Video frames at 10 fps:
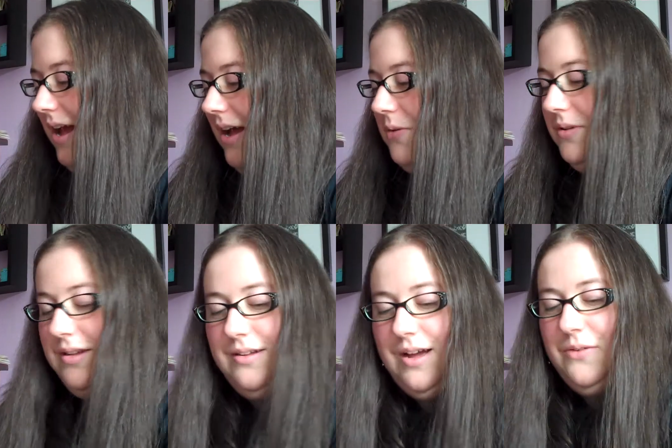I would
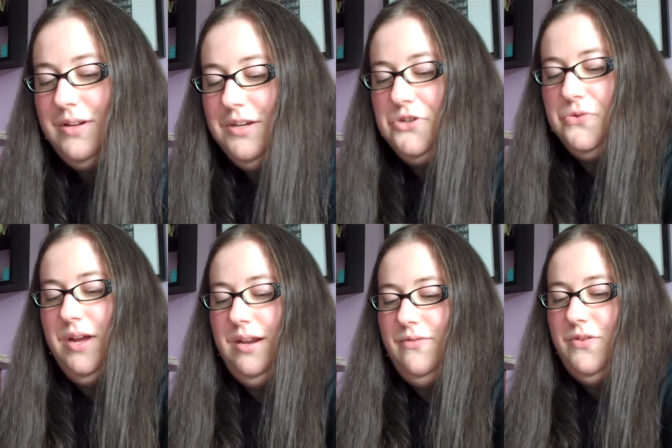I would enjoy
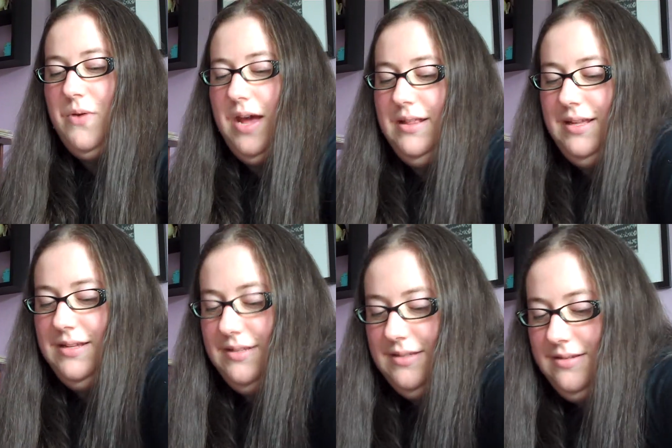it if you had
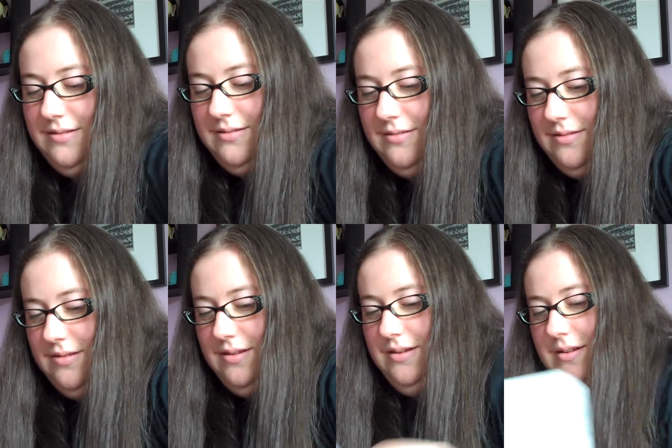these
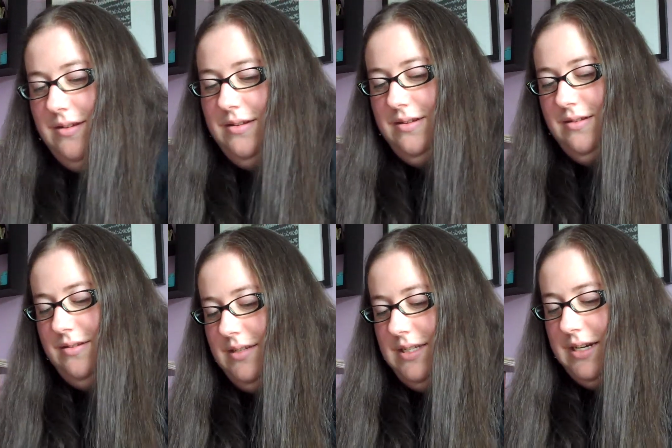
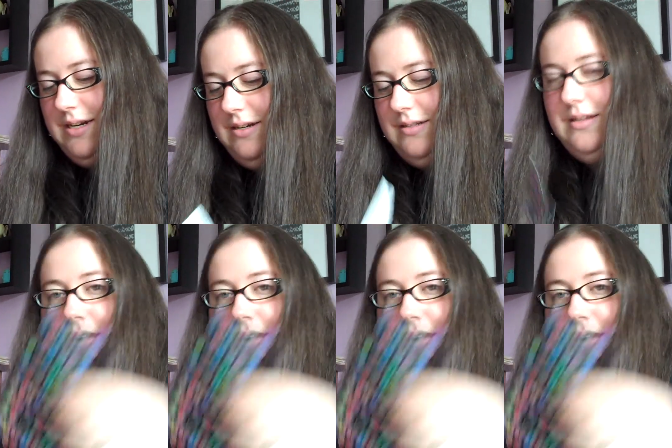stickers.